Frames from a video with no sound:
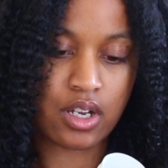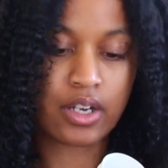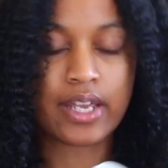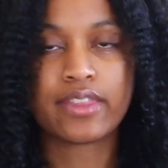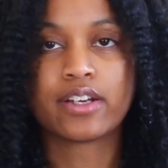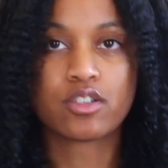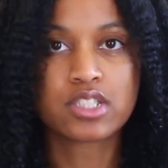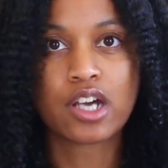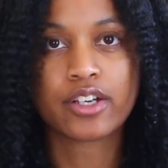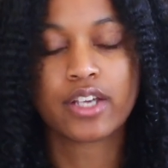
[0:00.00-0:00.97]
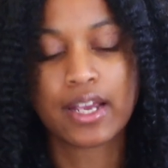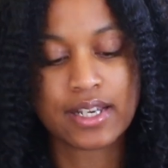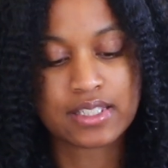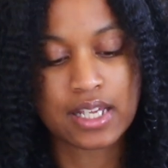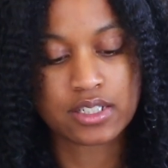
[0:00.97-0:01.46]
Okay, they don't tell you. I
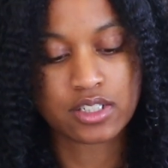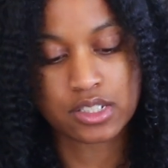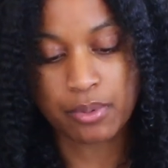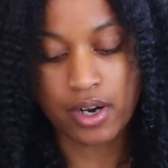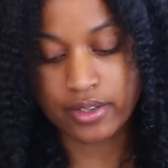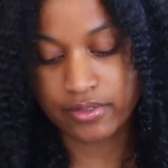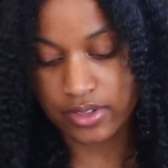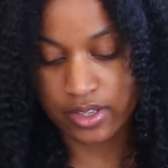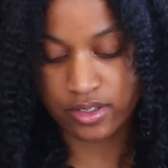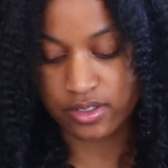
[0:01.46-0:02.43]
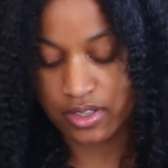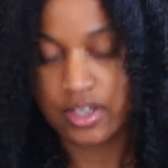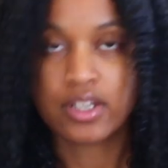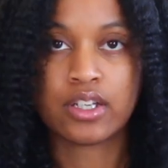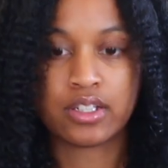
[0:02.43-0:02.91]
guess that's just part of the,
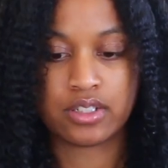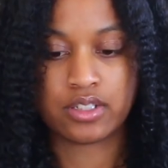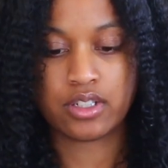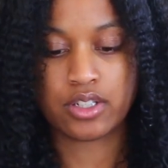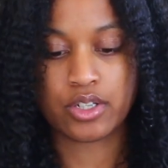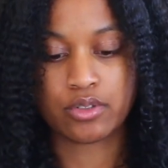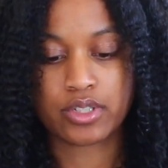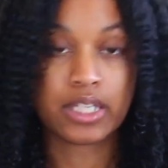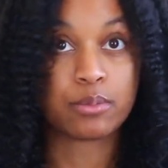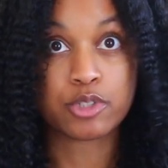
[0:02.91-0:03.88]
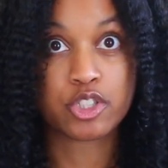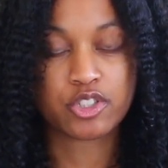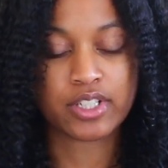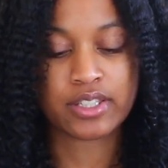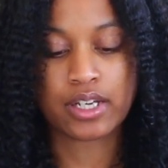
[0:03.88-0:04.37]
you know, chemistry.